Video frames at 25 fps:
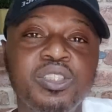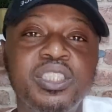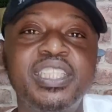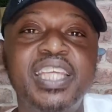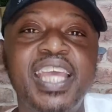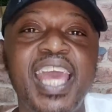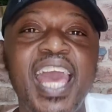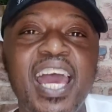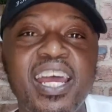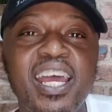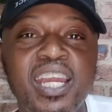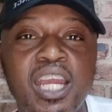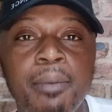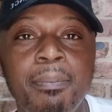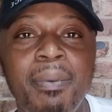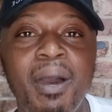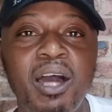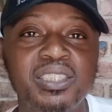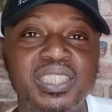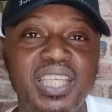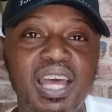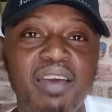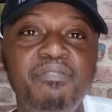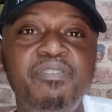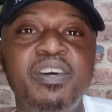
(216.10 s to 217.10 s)
don't care
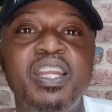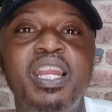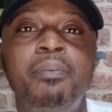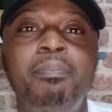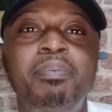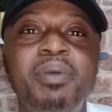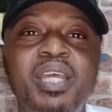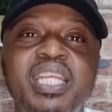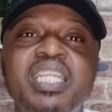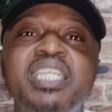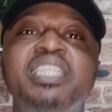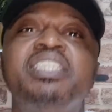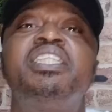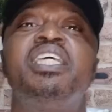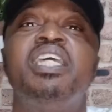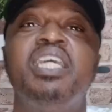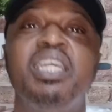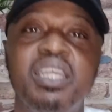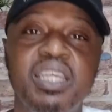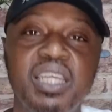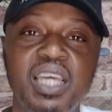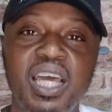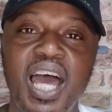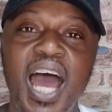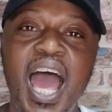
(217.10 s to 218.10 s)
about
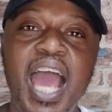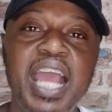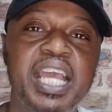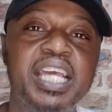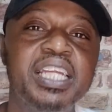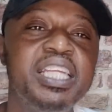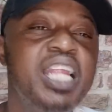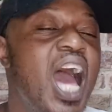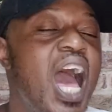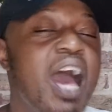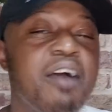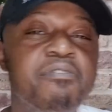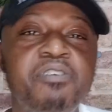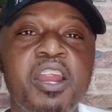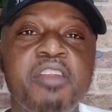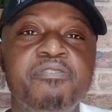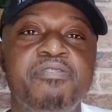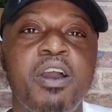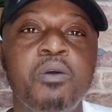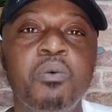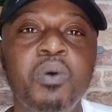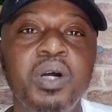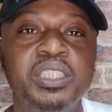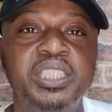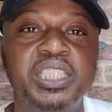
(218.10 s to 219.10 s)
availability. I can have her
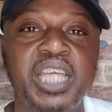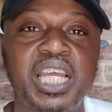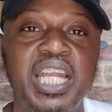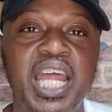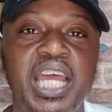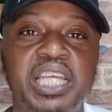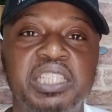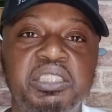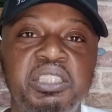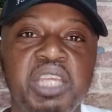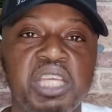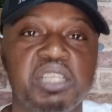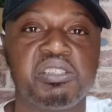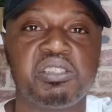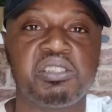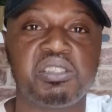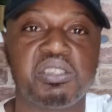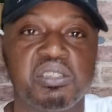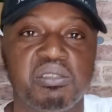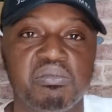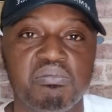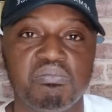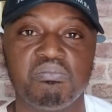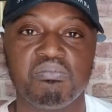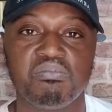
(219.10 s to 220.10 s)
if I want her like this.